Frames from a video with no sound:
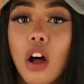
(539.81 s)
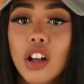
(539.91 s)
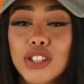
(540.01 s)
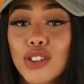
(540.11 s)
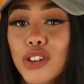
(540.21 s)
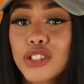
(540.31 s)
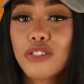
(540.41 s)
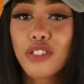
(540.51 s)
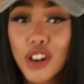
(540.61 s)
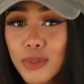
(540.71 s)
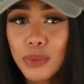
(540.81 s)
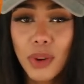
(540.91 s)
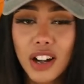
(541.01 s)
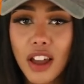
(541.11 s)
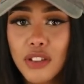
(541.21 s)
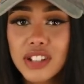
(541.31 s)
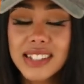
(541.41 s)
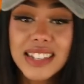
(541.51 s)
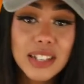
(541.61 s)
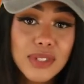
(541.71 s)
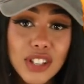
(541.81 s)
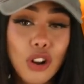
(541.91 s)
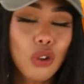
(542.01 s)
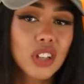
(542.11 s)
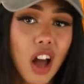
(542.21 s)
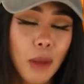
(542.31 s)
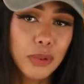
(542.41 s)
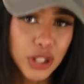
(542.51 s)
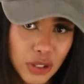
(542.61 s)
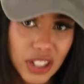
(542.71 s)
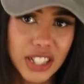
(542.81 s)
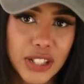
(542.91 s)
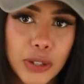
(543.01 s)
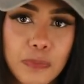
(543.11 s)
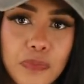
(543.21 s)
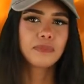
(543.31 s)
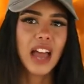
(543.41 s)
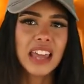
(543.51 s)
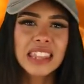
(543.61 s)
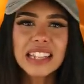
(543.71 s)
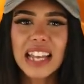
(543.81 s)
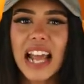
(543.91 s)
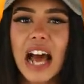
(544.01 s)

would also learn to flirt with one another since it was their only opportunity to. I think that